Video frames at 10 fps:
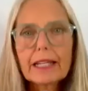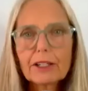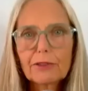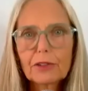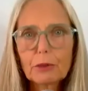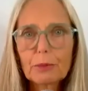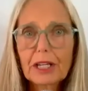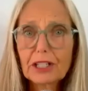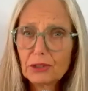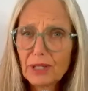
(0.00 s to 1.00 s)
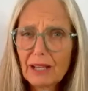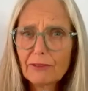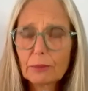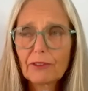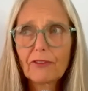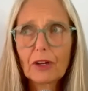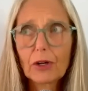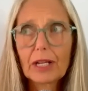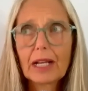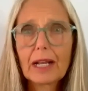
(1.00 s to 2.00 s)
bit later for you because you came from a
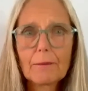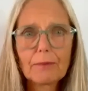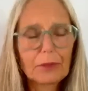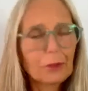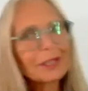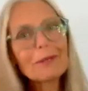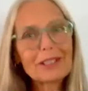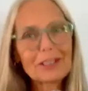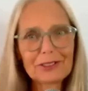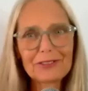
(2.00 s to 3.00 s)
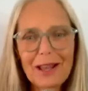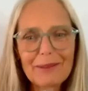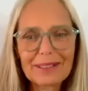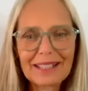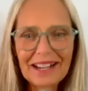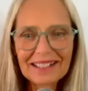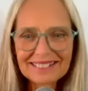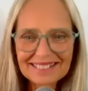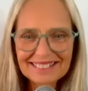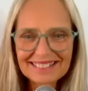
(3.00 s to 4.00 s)
very three-dimensional family, yeah?